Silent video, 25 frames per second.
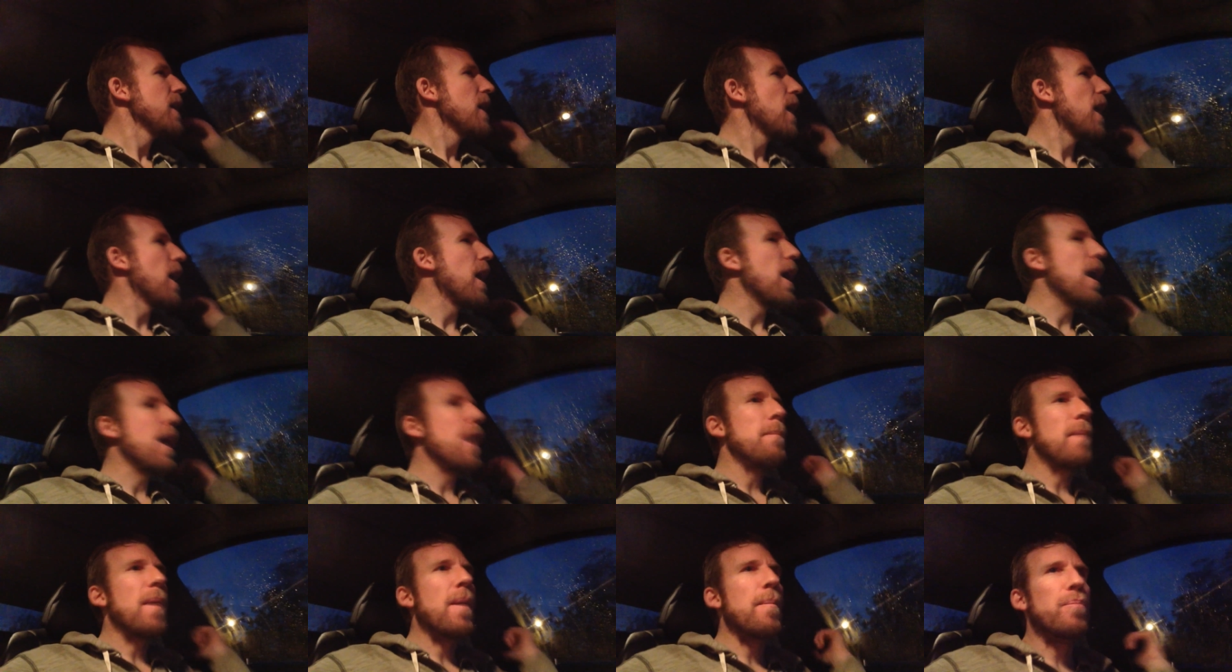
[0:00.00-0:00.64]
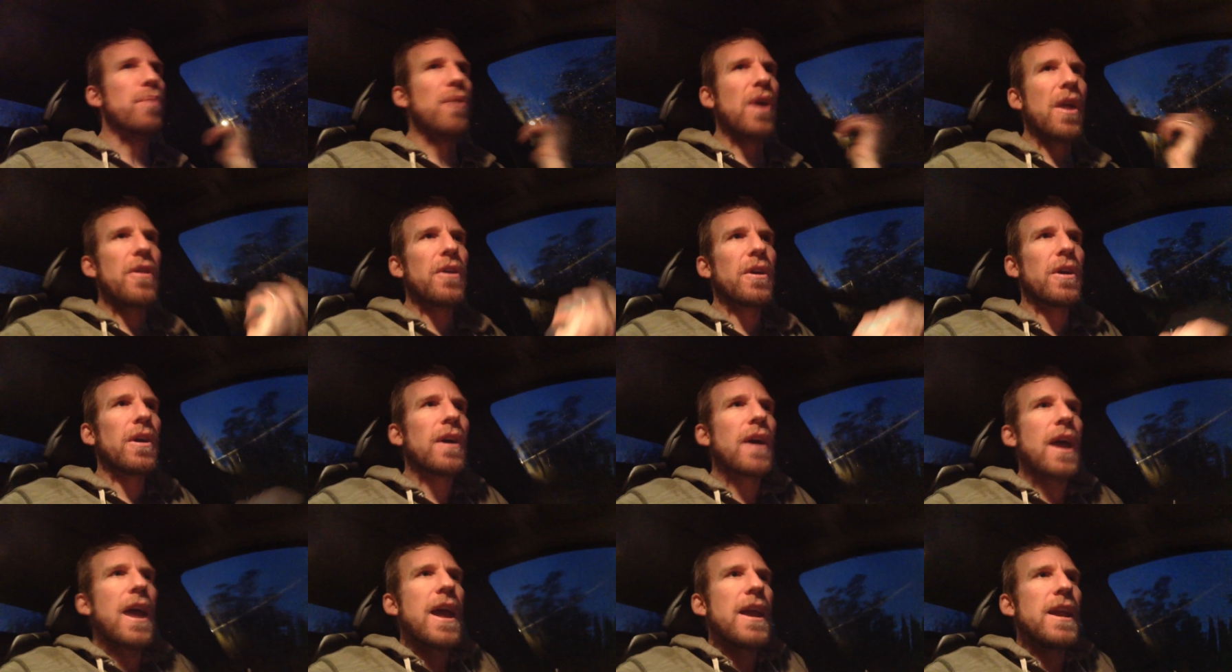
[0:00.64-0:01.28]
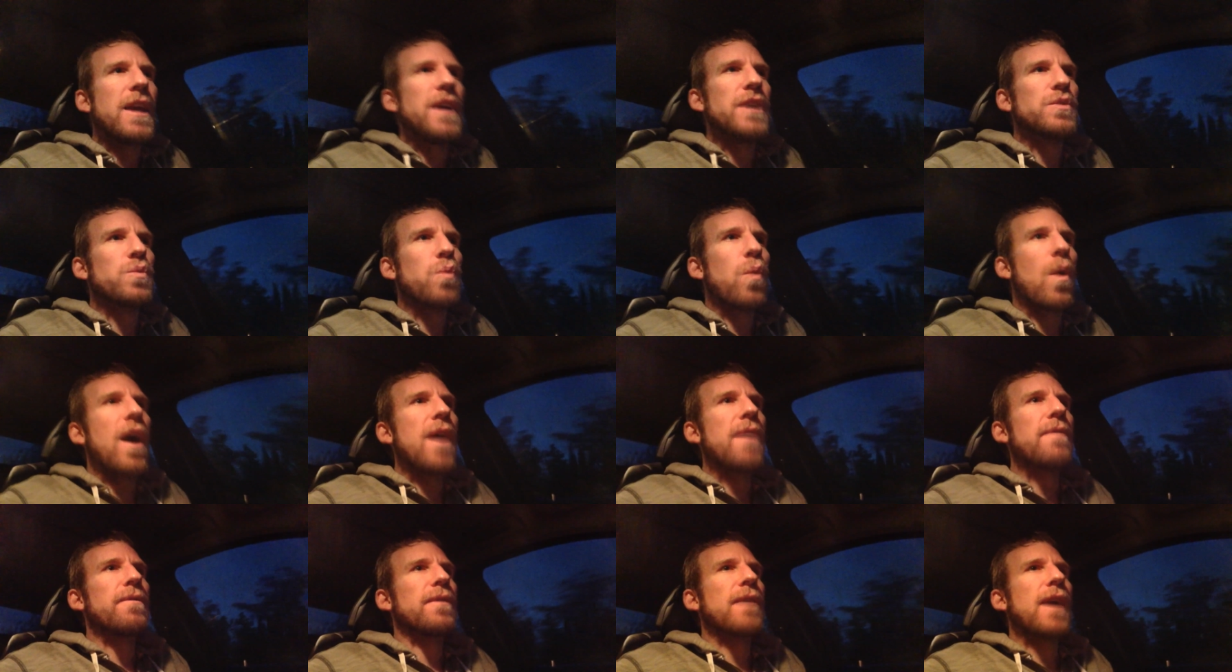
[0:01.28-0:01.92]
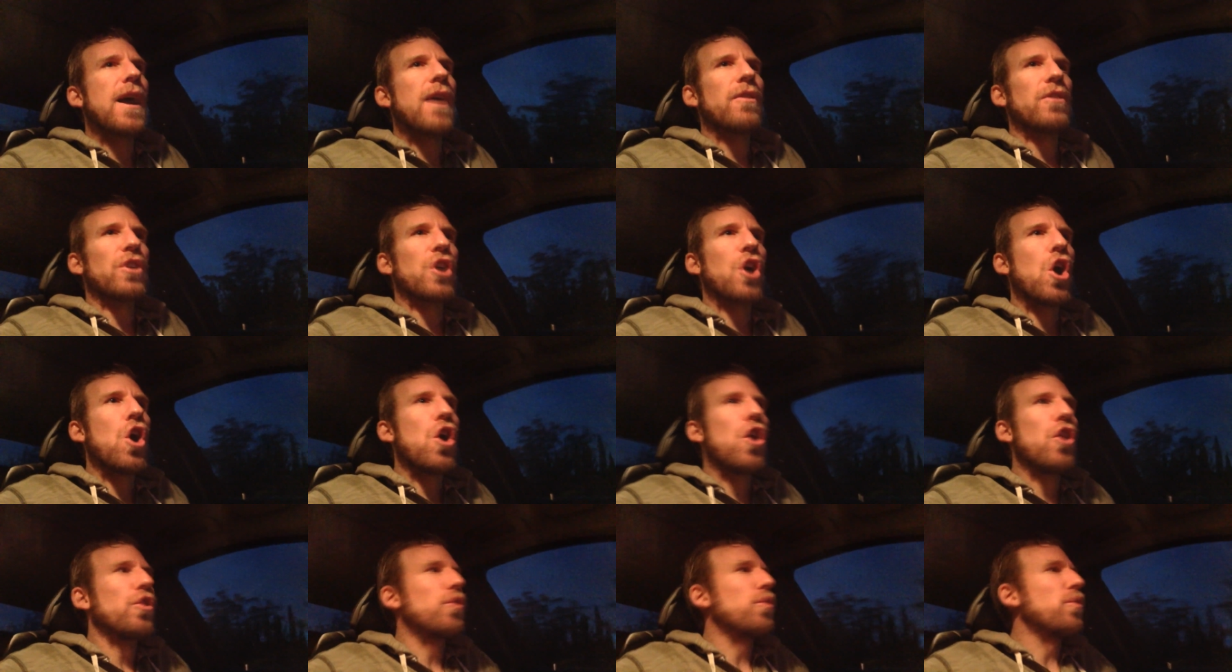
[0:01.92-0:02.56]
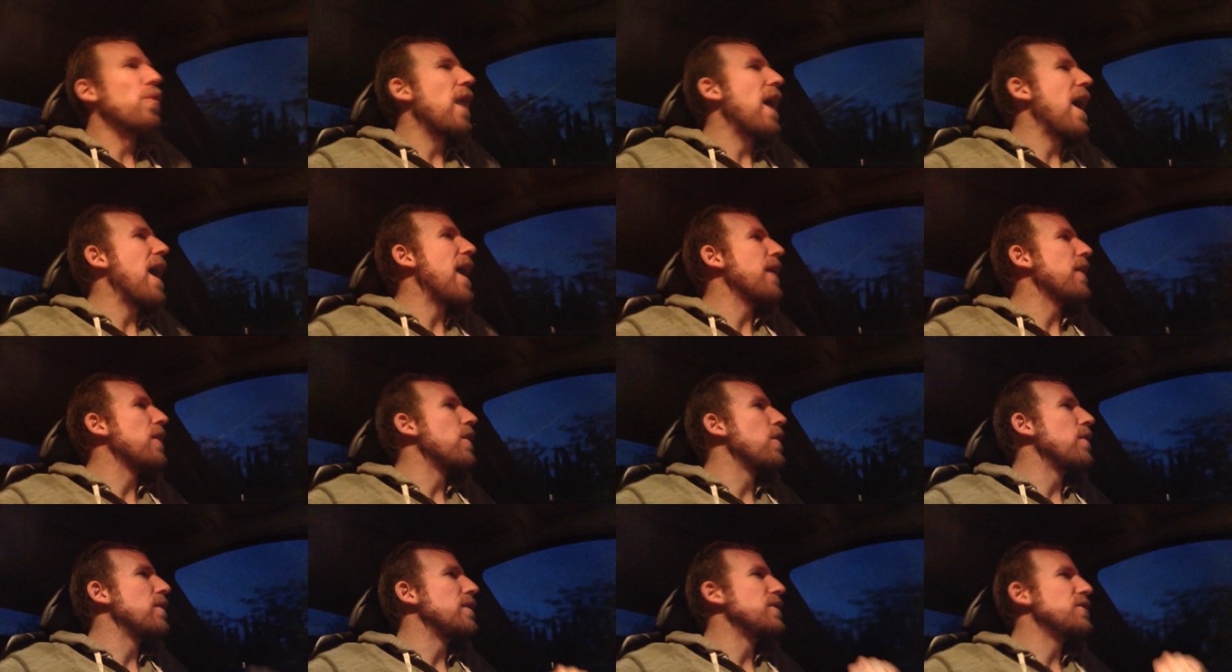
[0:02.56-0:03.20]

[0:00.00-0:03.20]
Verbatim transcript: uh, my brother and his wife are out in Colorado,